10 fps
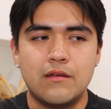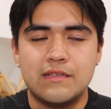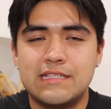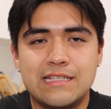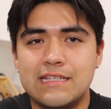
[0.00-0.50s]

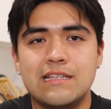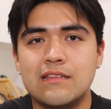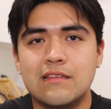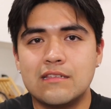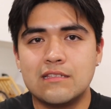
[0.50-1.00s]

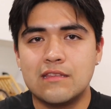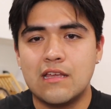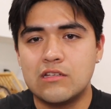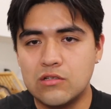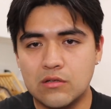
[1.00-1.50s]
scenes
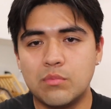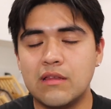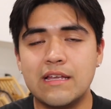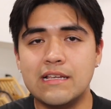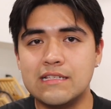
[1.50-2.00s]
that took
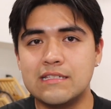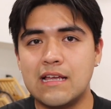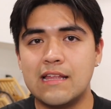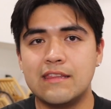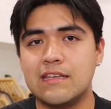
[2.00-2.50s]
place
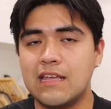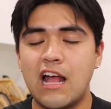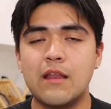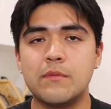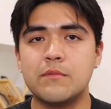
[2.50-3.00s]
at the
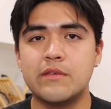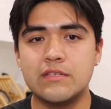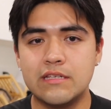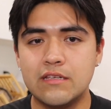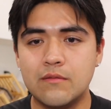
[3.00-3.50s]
Academy
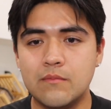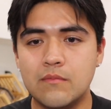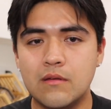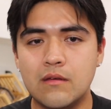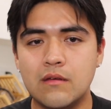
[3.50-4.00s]
Museum,
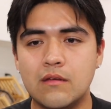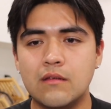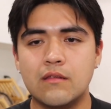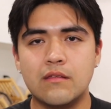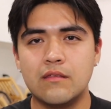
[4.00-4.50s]

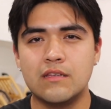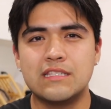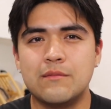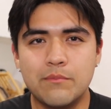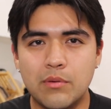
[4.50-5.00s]
the
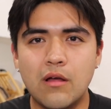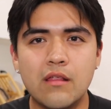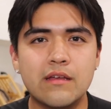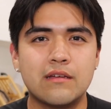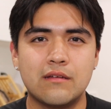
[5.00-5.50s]

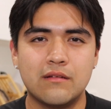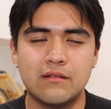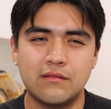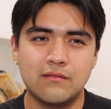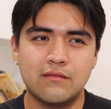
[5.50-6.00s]
symbolic
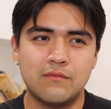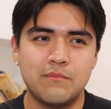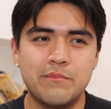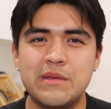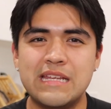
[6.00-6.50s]

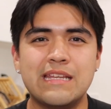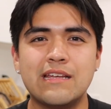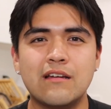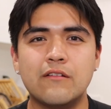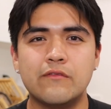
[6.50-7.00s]

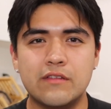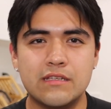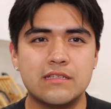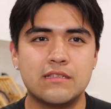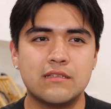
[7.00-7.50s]
meaning of
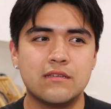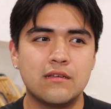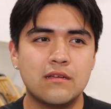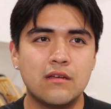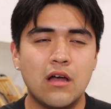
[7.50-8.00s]
this
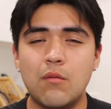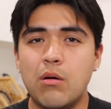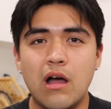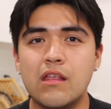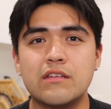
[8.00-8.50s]

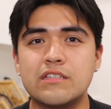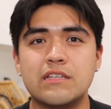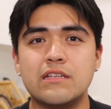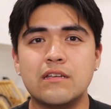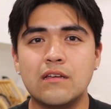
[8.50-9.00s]

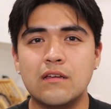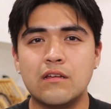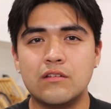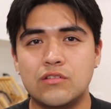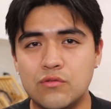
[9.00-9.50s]
apology
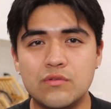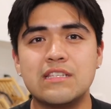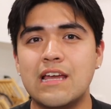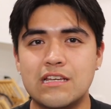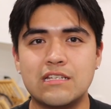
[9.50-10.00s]
to
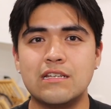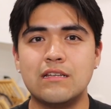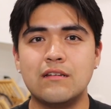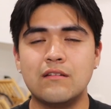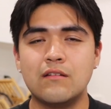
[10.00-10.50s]

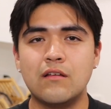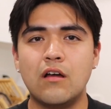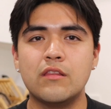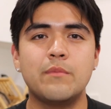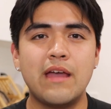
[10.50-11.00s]
Sacheen
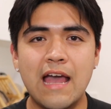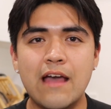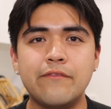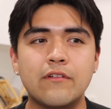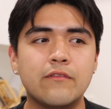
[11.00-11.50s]
on the
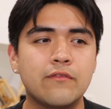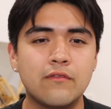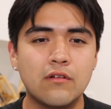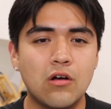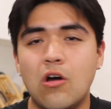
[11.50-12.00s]
behalf of
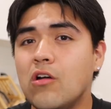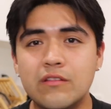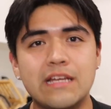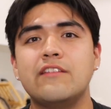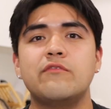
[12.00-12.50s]
all
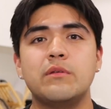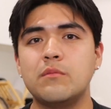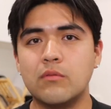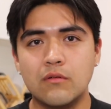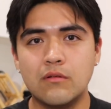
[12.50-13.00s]
Native
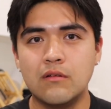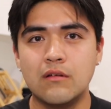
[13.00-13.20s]
people.